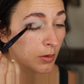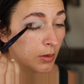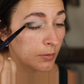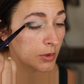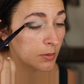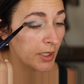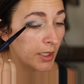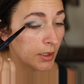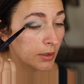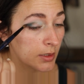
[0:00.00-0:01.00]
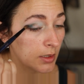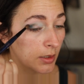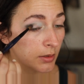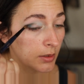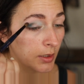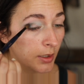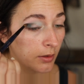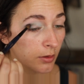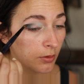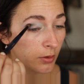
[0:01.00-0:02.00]
And I'm just packing this on the
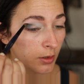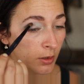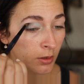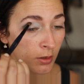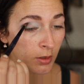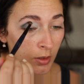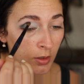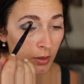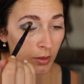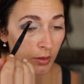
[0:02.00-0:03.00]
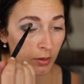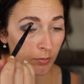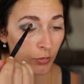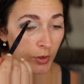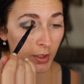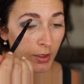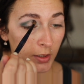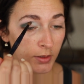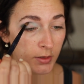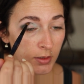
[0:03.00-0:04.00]
outer corner and then bringing
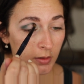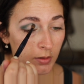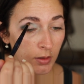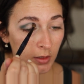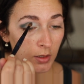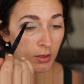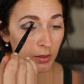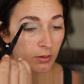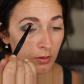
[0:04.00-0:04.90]
it in.